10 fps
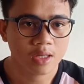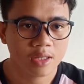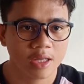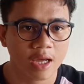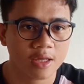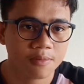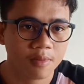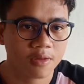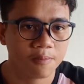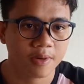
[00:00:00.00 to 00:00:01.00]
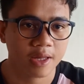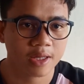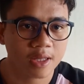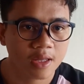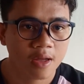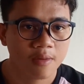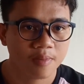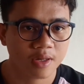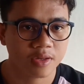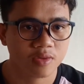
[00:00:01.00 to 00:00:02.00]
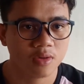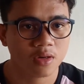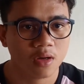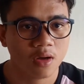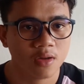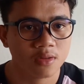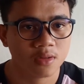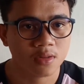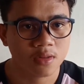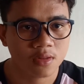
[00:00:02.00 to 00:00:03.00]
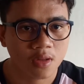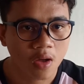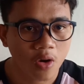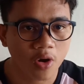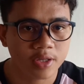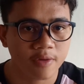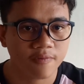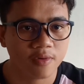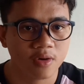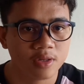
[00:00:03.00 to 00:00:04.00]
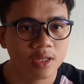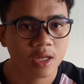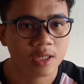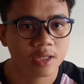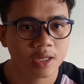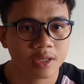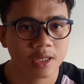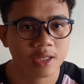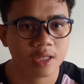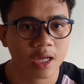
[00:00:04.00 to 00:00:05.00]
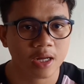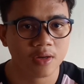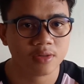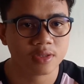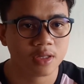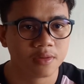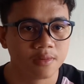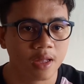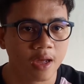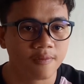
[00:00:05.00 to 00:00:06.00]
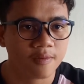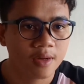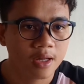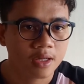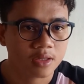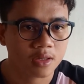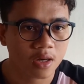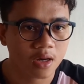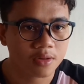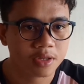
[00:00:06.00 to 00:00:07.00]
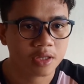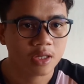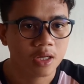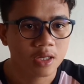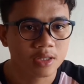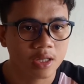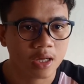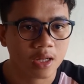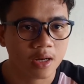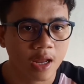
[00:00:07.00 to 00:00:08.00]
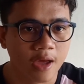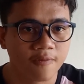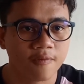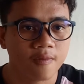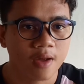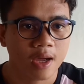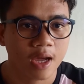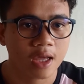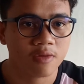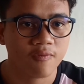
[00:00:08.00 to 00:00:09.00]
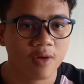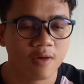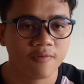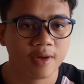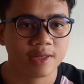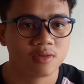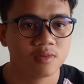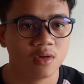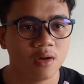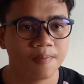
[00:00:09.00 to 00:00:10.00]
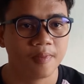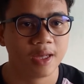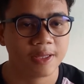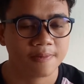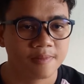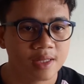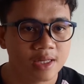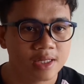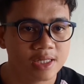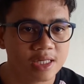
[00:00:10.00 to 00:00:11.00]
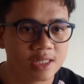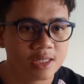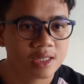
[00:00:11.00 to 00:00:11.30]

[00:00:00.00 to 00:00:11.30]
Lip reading: atmospheric pressure on the front the cylinder of the left causes the left-hand valve to open. E.